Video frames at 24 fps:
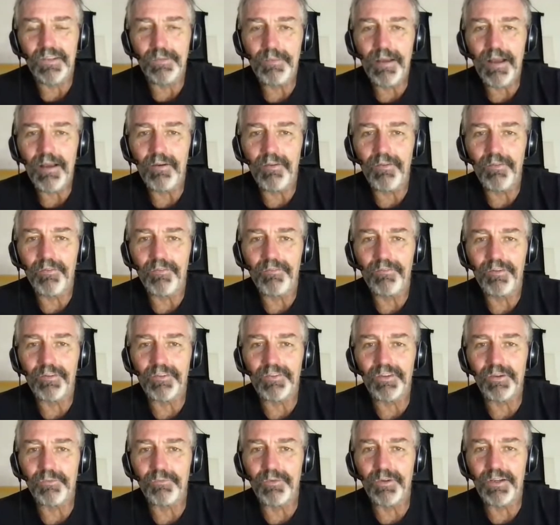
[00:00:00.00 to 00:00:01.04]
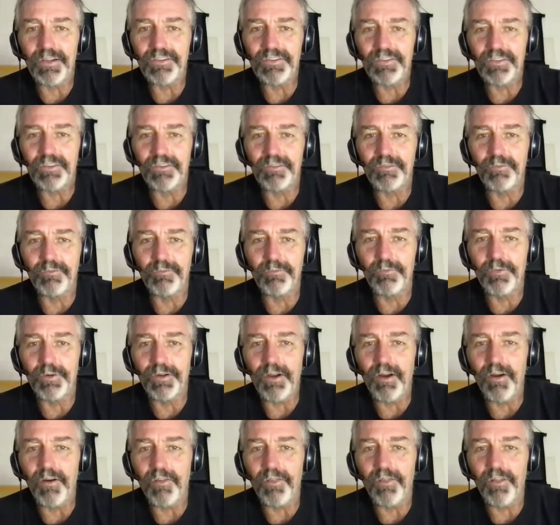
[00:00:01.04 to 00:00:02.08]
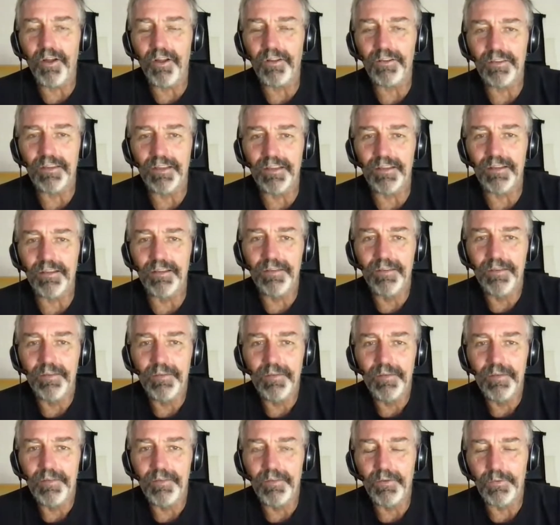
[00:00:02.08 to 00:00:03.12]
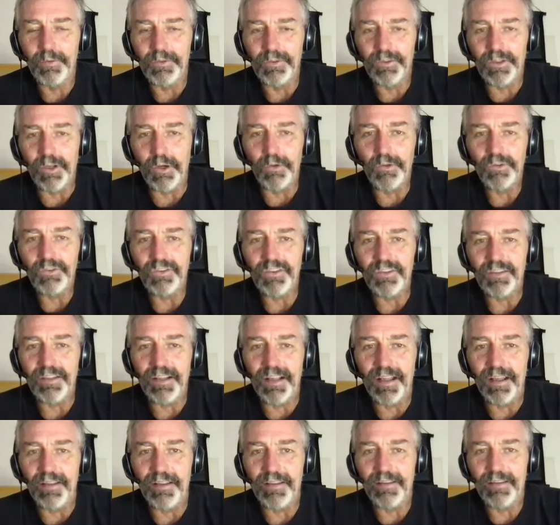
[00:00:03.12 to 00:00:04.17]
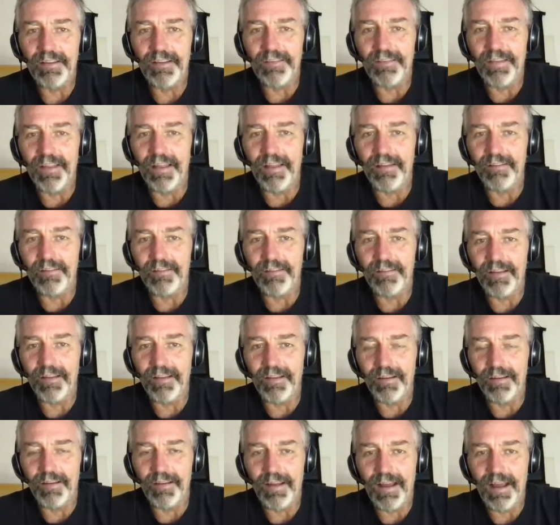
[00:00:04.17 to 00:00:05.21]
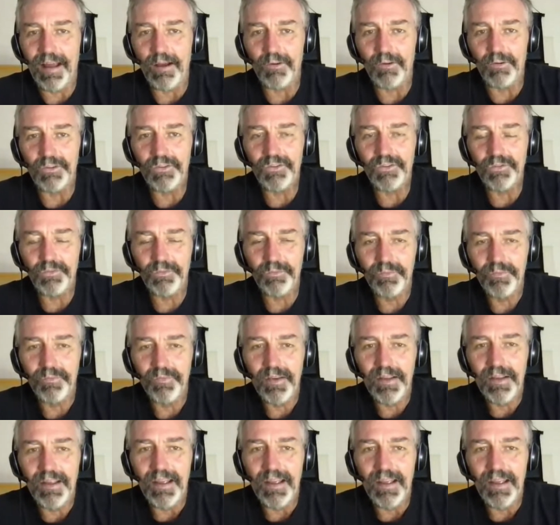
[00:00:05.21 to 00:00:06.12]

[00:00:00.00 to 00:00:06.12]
somehow, for some reason, we all thought that there was ghosts in that house,